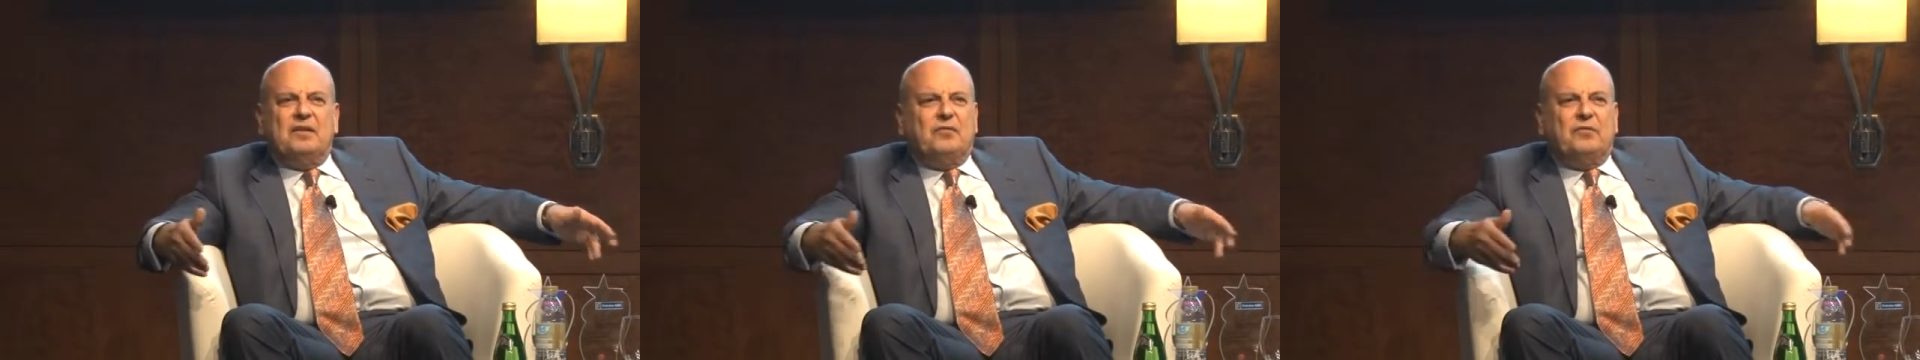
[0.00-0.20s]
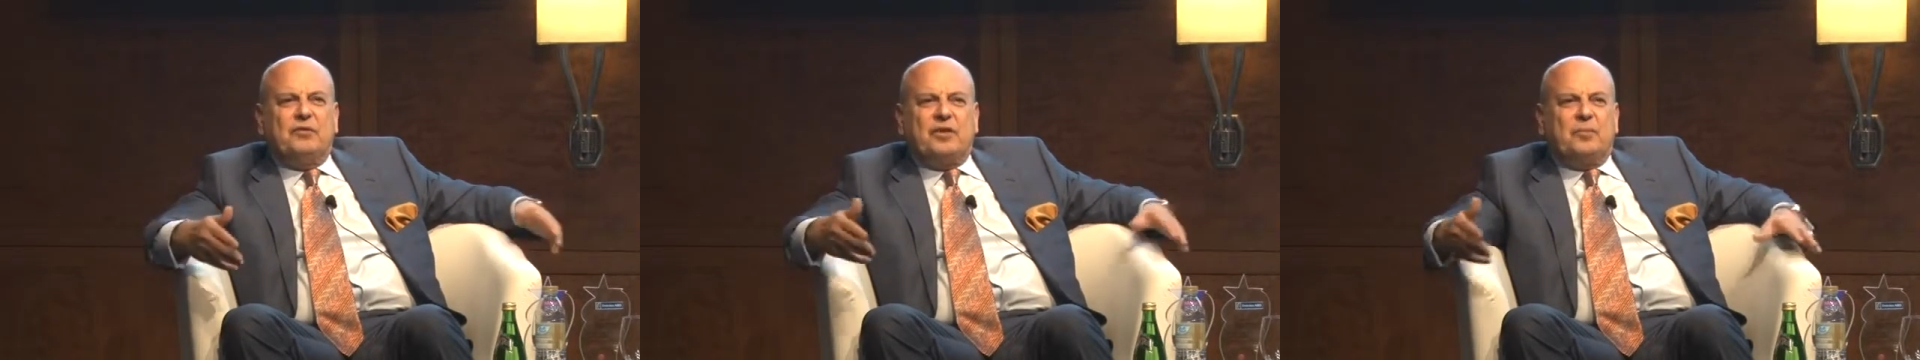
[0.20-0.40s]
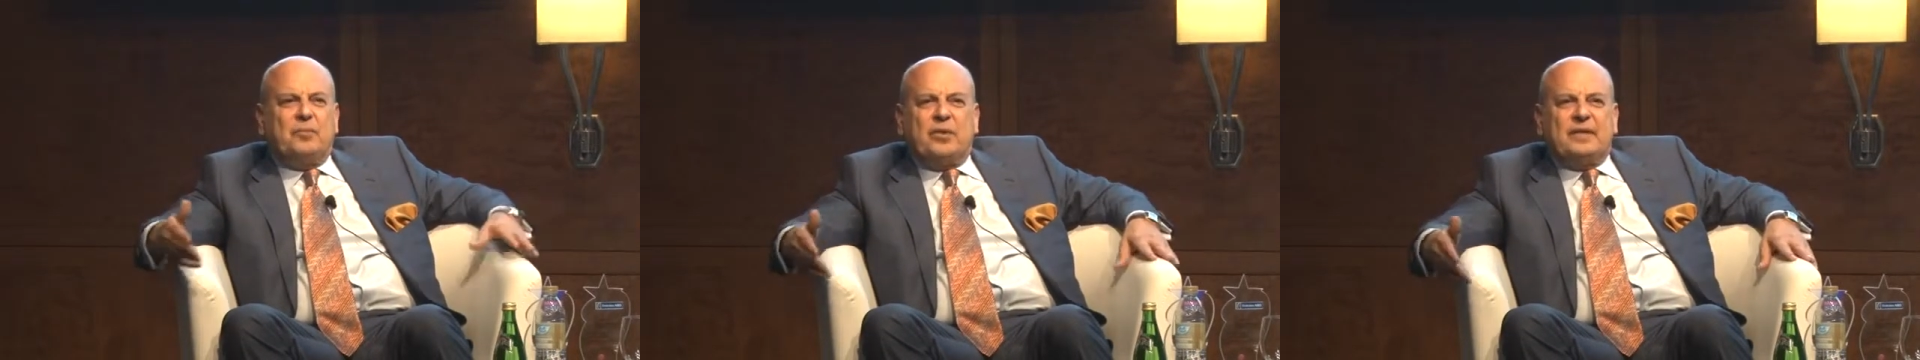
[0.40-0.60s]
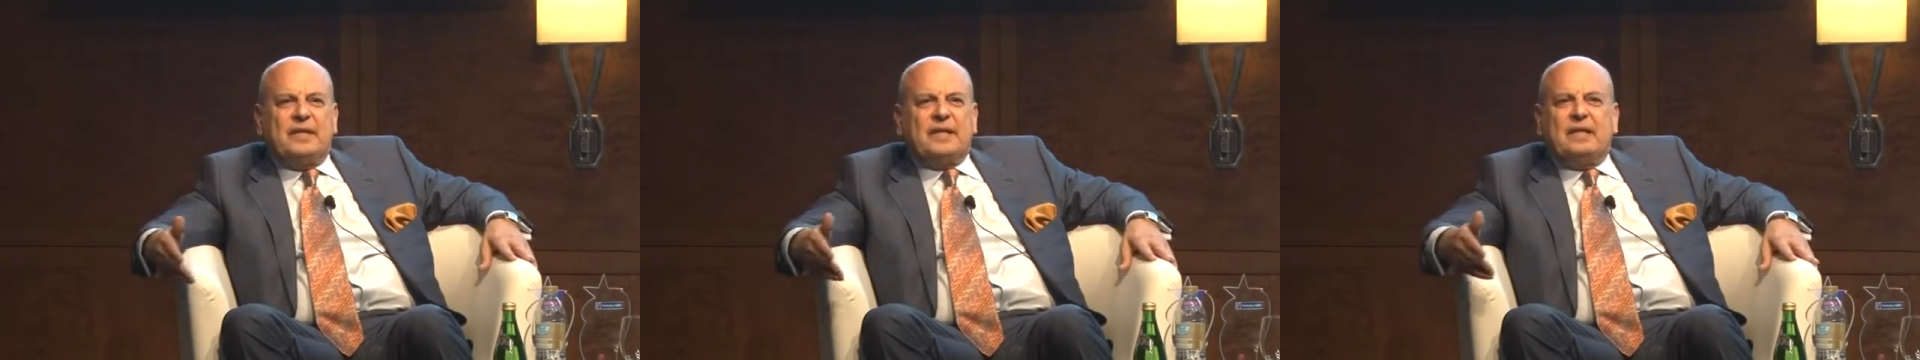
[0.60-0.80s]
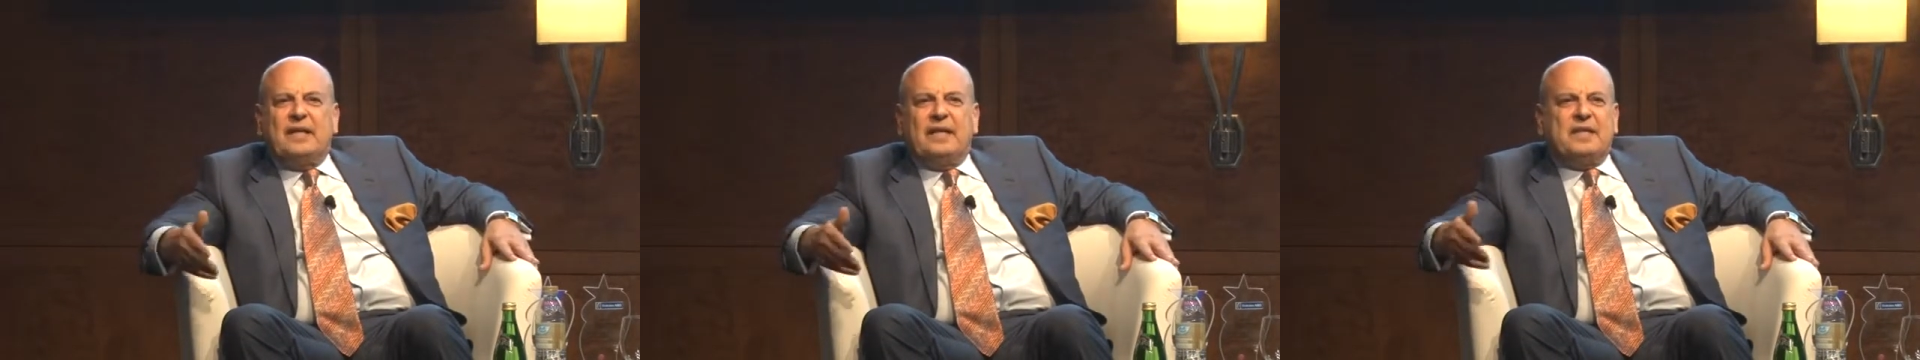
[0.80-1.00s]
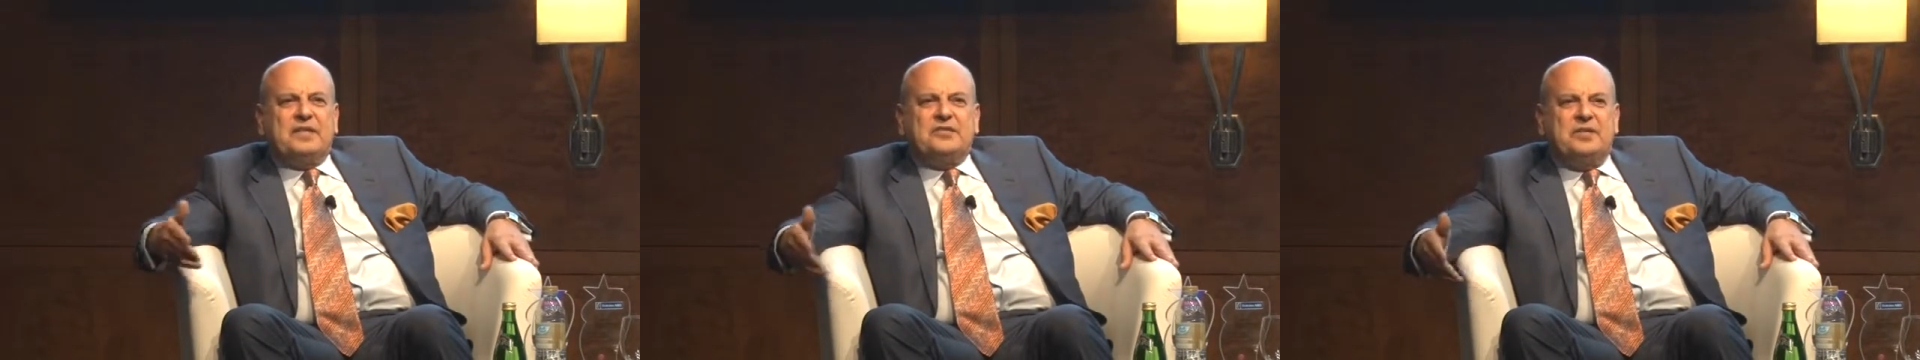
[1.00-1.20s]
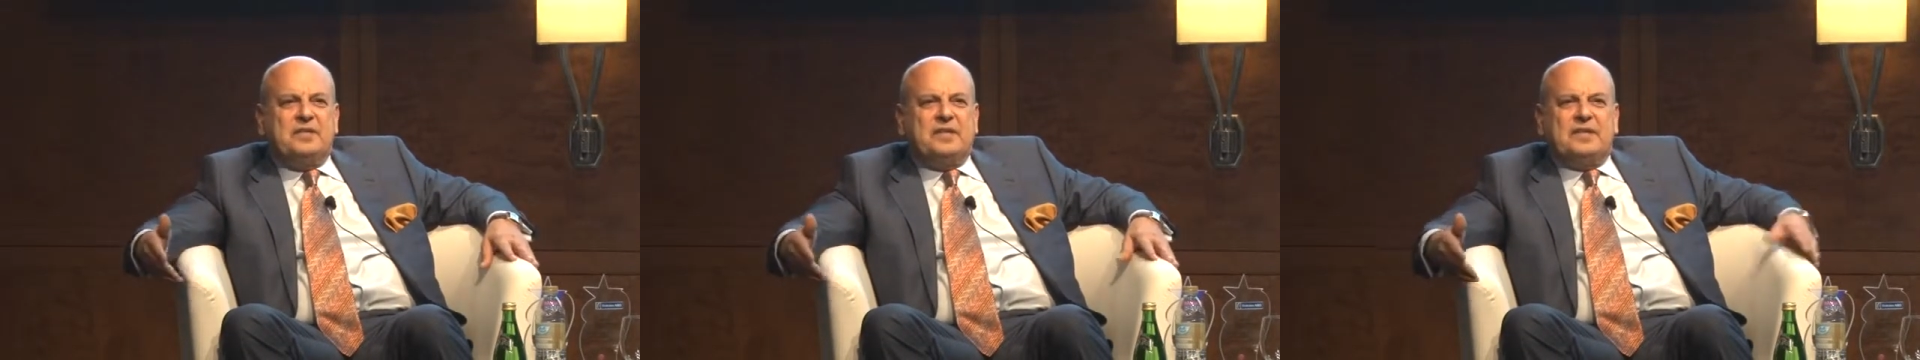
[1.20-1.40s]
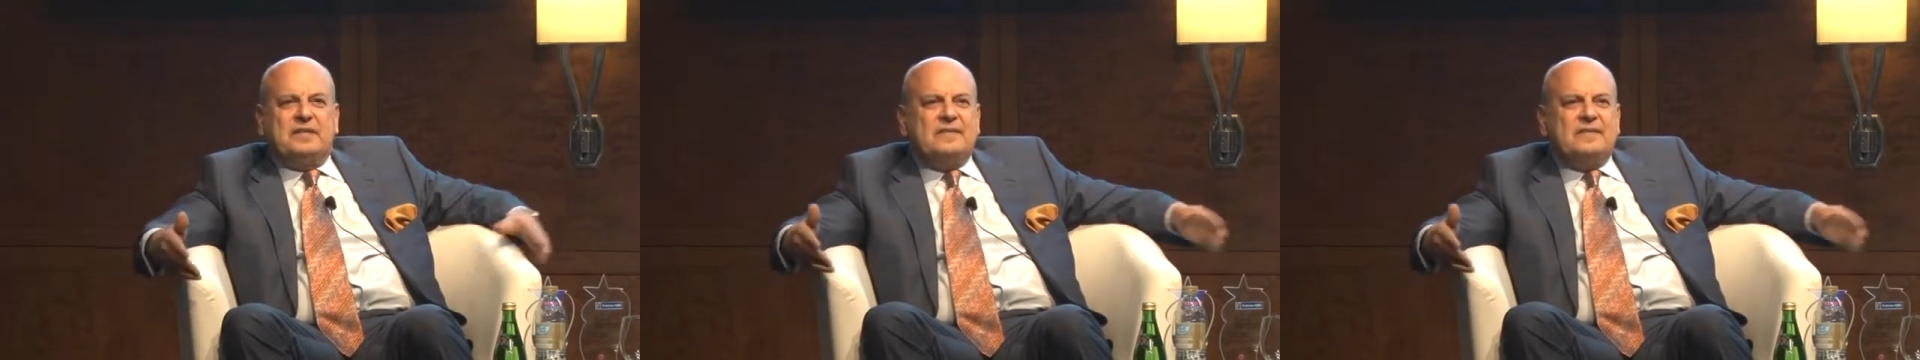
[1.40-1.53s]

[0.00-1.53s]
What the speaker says: for a product like a chicken?